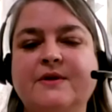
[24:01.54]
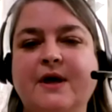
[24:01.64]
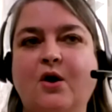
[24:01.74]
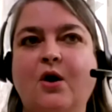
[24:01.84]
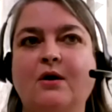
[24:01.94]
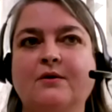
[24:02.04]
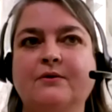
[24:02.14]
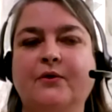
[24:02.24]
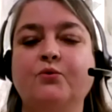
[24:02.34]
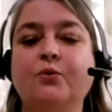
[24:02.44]
are
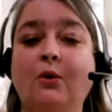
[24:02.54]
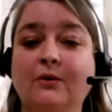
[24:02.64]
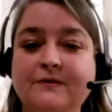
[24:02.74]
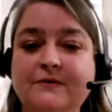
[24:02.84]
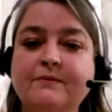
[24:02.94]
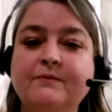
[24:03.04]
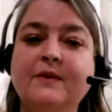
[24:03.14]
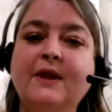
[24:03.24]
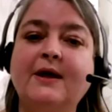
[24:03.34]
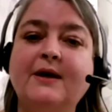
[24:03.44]
the roles
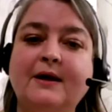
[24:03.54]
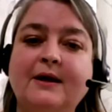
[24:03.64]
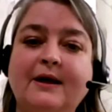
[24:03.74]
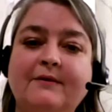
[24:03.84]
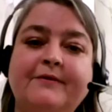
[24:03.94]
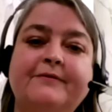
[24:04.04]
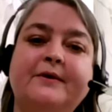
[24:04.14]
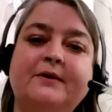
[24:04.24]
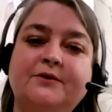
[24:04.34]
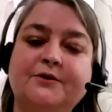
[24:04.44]
that get
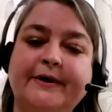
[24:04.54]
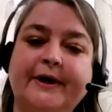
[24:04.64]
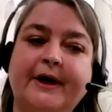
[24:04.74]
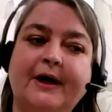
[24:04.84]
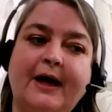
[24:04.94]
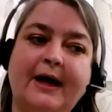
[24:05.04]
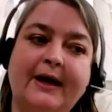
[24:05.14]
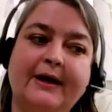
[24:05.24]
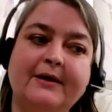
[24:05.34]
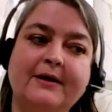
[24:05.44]
fulfilled during
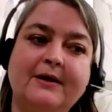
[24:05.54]
a